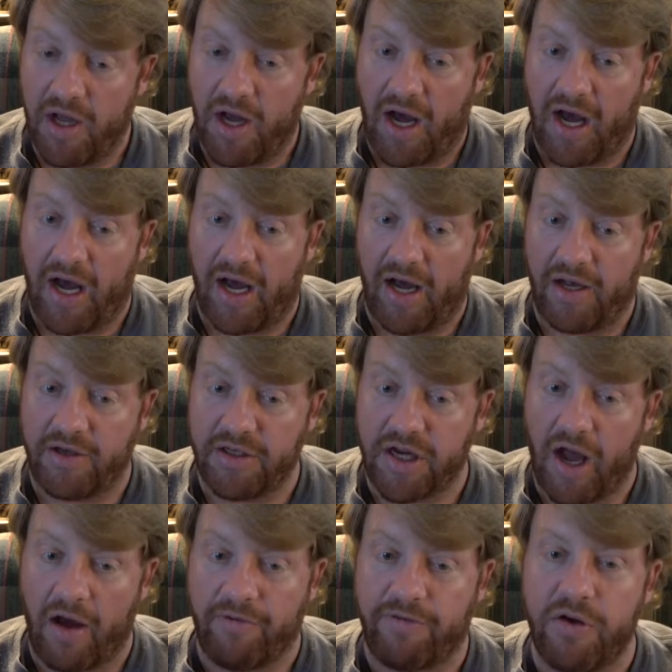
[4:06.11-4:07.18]
Uh,
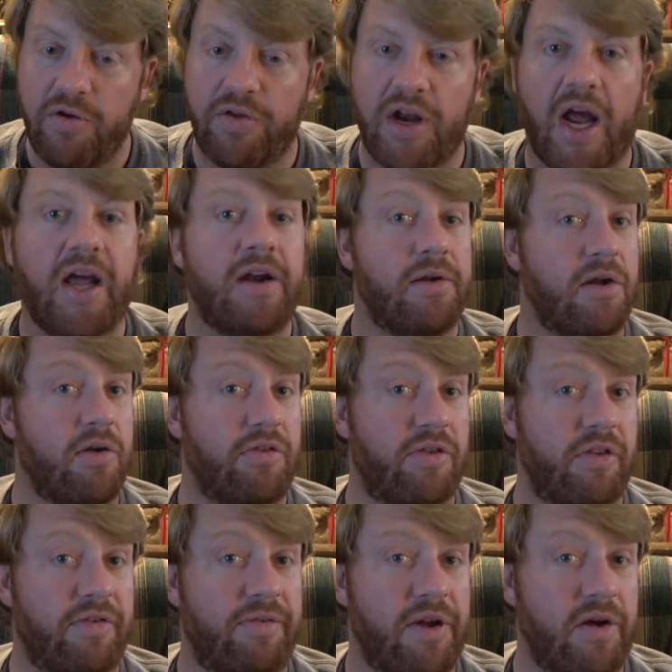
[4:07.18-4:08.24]
a few that I'm going to use in
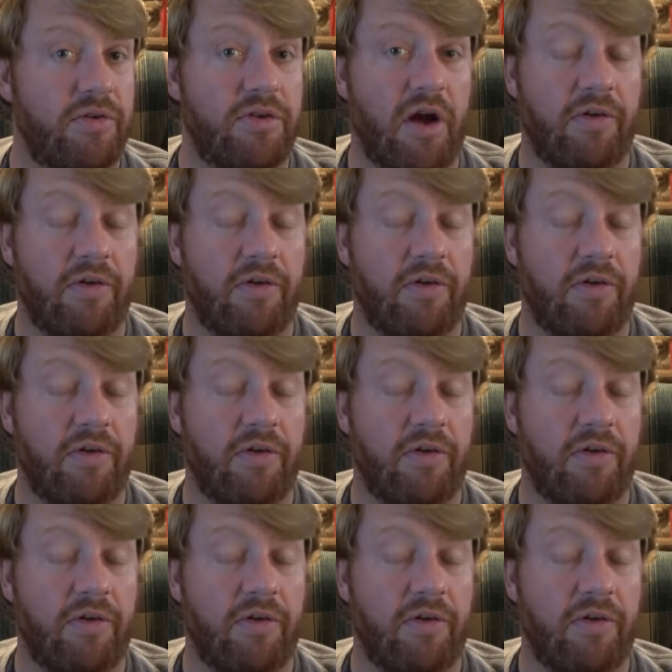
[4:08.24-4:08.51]
this video,